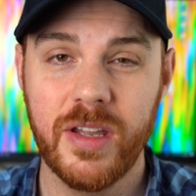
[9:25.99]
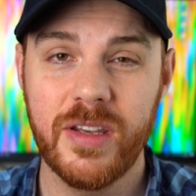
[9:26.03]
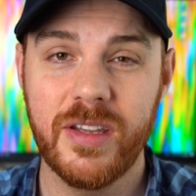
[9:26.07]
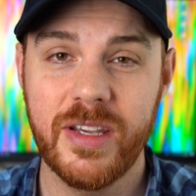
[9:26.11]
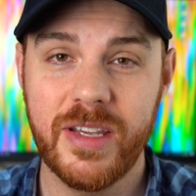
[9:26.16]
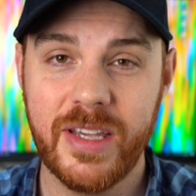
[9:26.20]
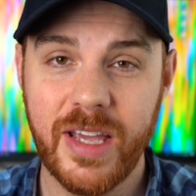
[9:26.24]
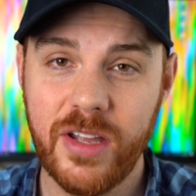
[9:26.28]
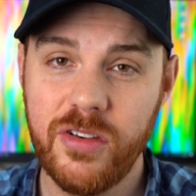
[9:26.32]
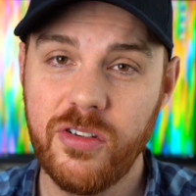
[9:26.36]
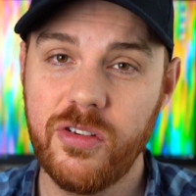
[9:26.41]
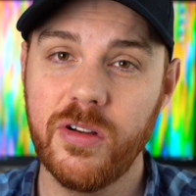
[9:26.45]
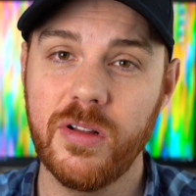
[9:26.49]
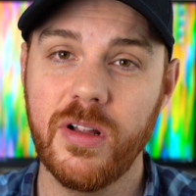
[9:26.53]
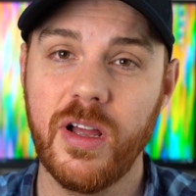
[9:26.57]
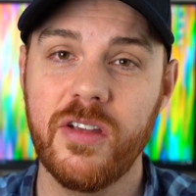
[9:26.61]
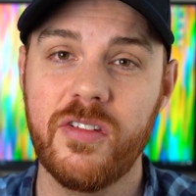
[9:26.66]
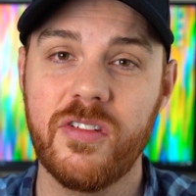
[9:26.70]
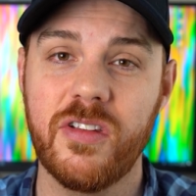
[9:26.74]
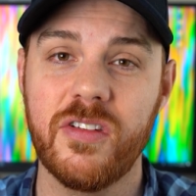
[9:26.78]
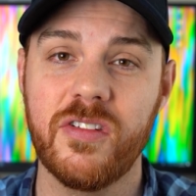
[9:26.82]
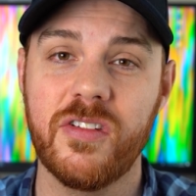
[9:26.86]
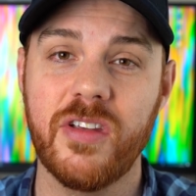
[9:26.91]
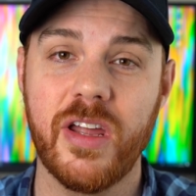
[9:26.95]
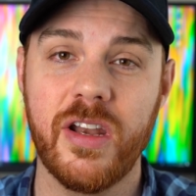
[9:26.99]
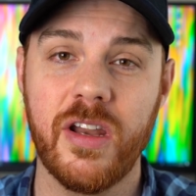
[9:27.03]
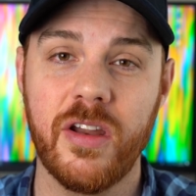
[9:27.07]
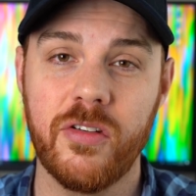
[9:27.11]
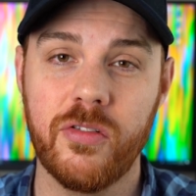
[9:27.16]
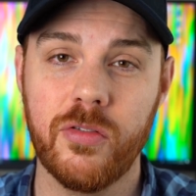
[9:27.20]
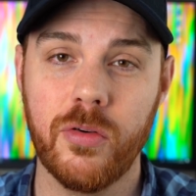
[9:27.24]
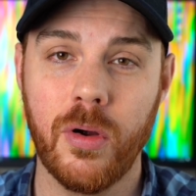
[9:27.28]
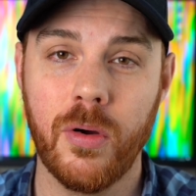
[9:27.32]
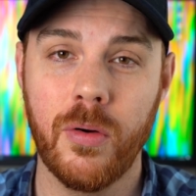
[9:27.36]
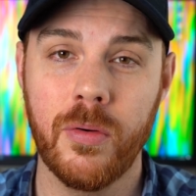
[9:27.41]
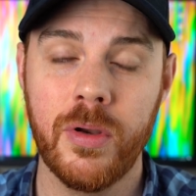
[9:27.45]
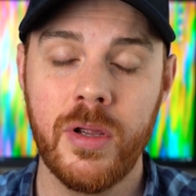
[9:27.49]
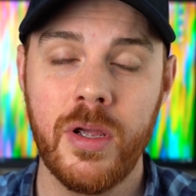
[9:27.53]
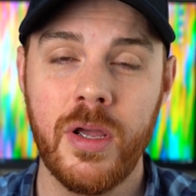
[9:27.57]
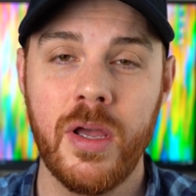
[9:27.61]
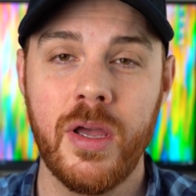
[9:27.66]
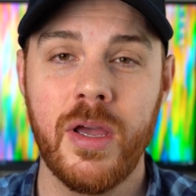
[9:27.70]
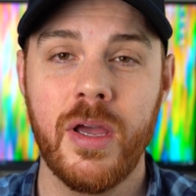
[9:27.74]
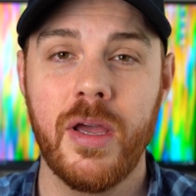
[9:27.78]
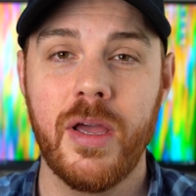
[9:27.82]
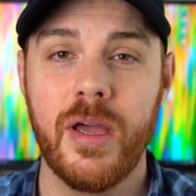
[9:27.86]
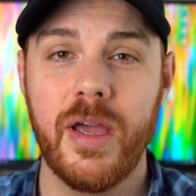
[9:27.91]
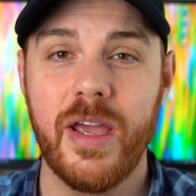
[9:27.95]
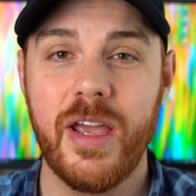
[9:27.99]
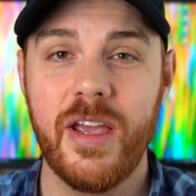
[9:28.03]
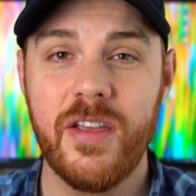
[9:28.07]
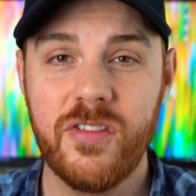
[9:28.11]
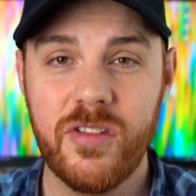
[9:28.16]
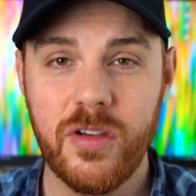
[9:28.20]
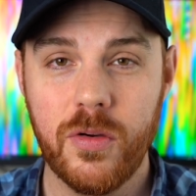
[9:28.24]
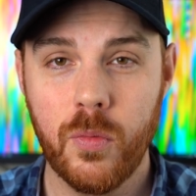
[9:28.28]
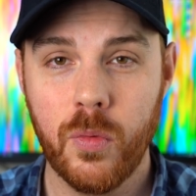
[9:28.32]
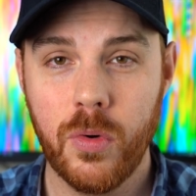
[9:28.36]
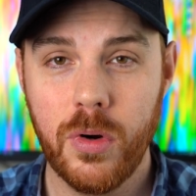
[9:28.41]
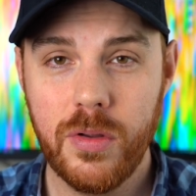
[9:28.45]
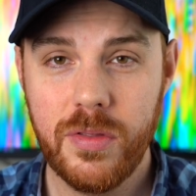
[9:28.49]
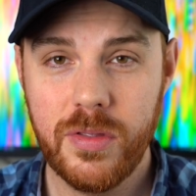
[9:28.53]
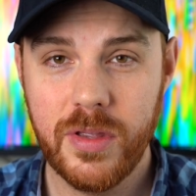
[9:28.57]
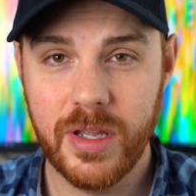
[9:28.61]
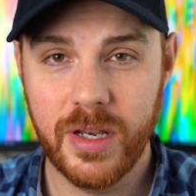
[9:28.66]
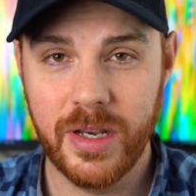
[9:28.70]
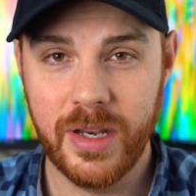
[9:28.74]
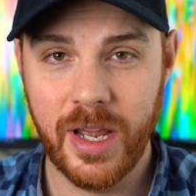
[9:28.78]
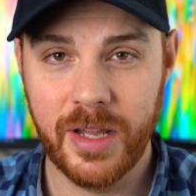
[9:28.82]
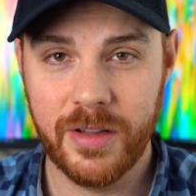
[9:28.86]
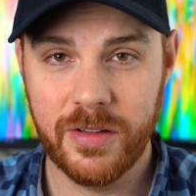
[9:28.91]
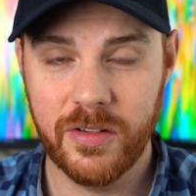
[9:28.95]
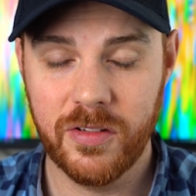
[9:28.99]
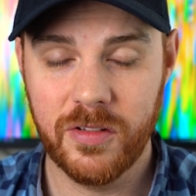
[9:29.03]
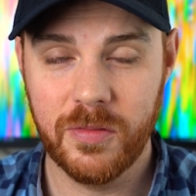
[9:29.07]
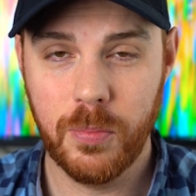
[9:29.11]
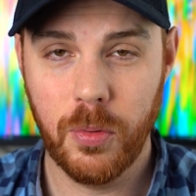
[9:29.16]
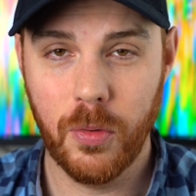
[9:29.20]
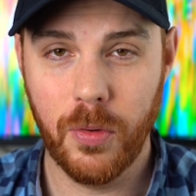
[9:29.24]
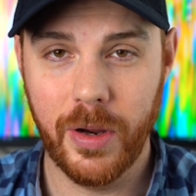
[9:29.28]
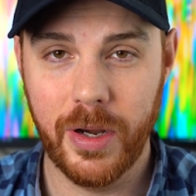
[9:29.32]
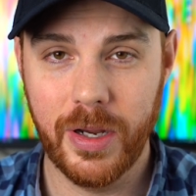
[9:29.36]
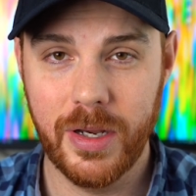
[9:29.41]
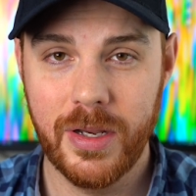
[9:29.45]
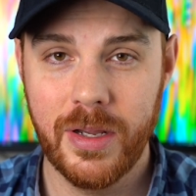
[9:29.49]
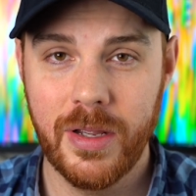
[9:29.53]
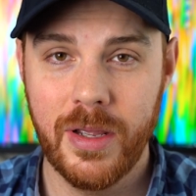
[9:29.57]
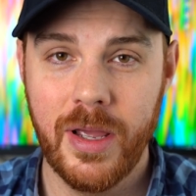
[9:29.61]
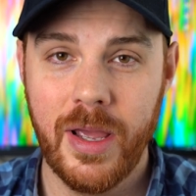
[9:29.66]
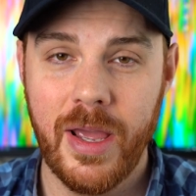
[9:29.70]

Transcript: to get your license and a drone, is it worth it at this point?